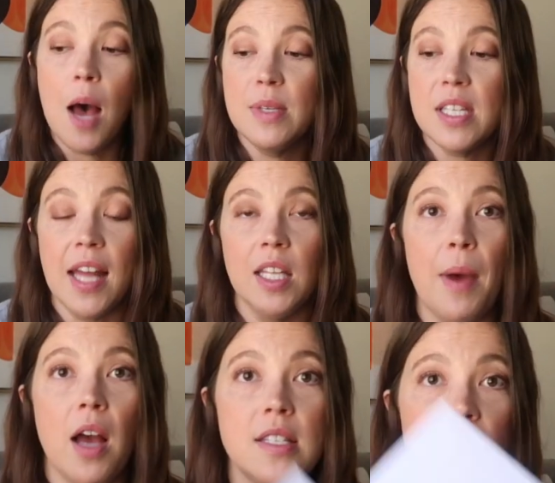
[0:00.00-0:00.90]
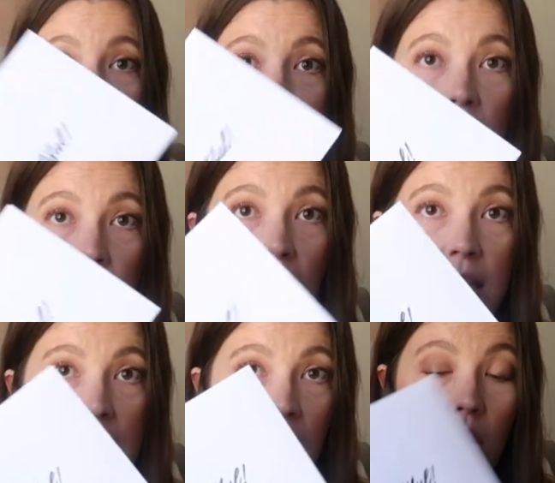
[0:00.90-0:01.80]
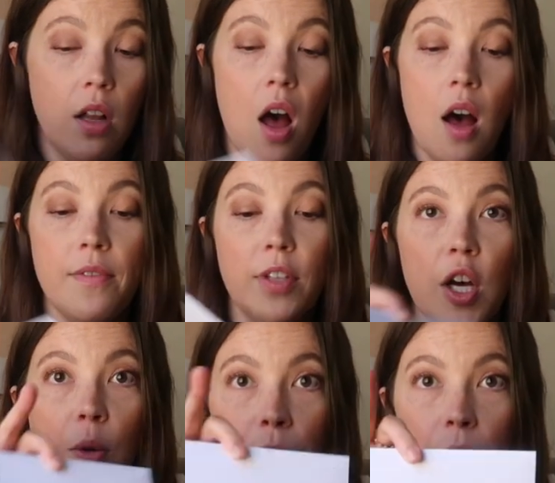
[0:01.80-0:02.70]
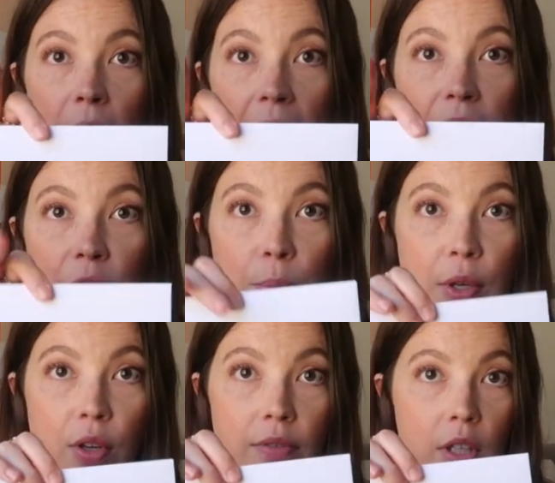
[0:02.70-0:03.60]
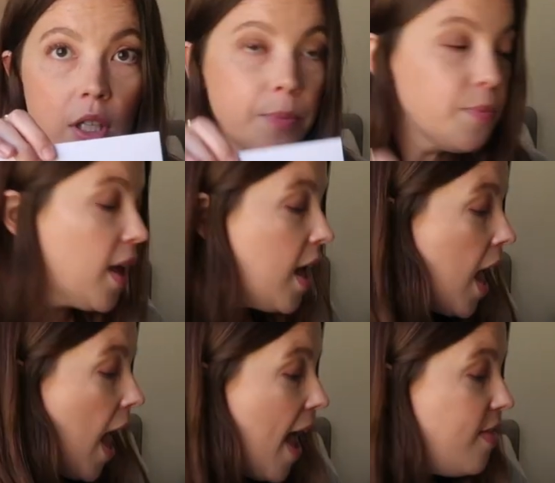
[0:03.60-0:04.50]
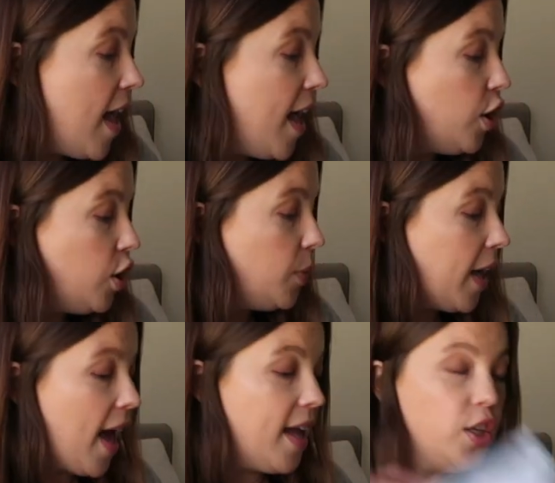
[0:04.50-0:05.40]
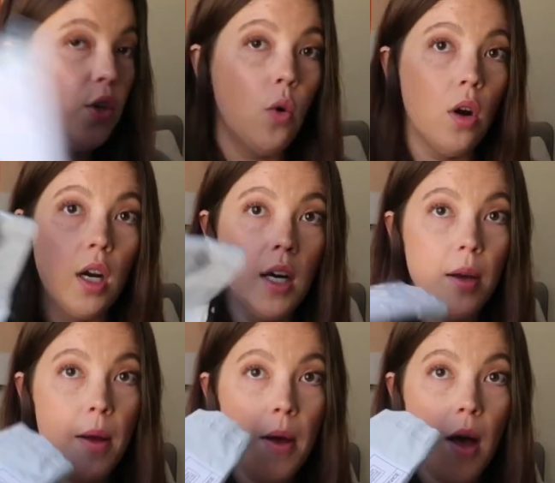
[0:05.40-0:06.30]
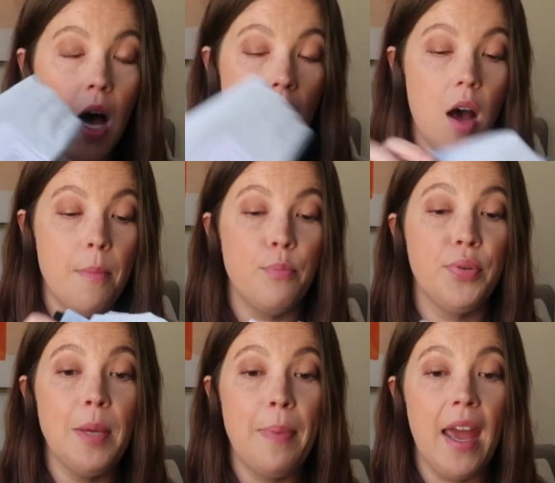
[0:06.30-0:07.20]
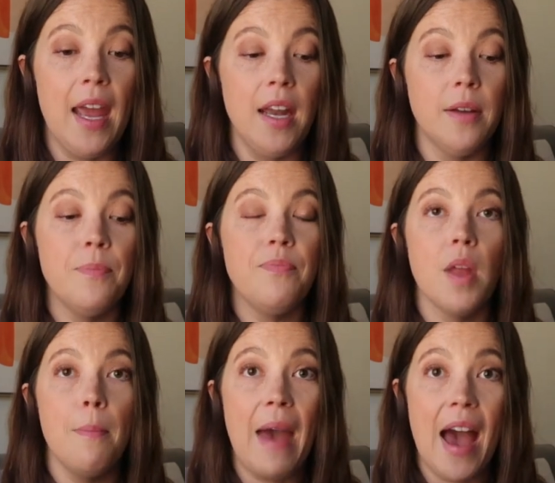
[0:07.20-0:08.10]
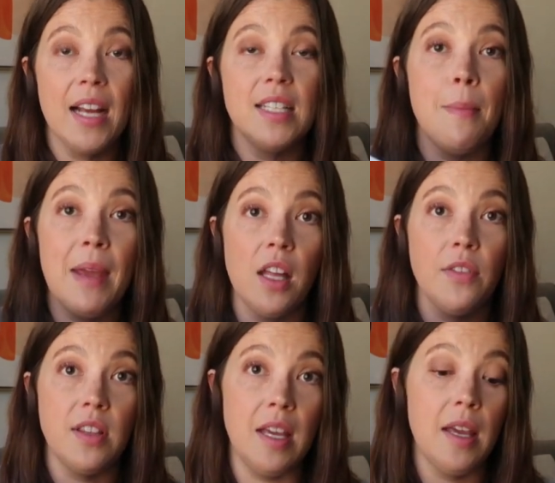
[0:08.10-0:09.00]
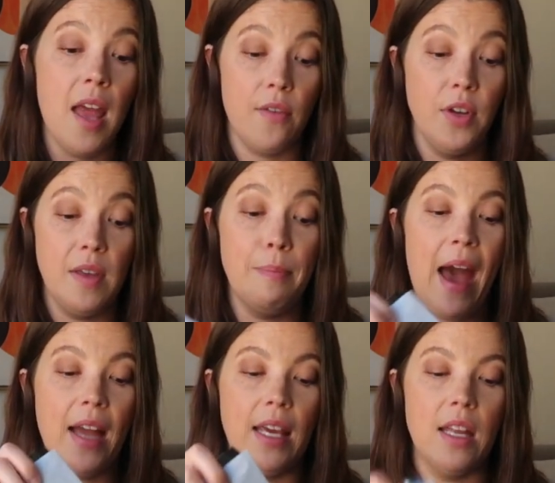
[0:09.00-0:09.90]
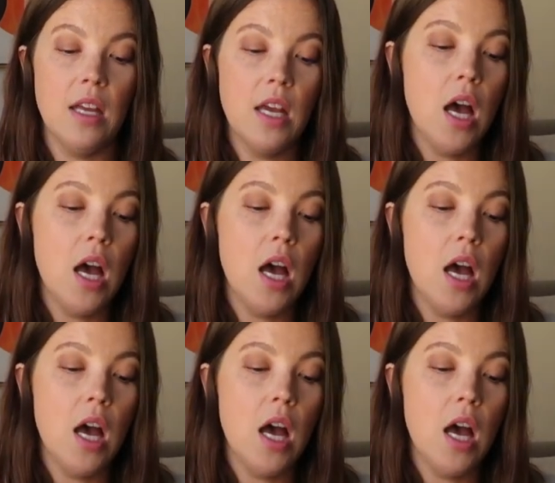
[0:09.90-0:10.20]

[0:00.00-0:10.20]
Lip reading: styling boxes, you get your nice little envelope. Hello, beautiful. And then you get your prepaid bag to mail everything back in.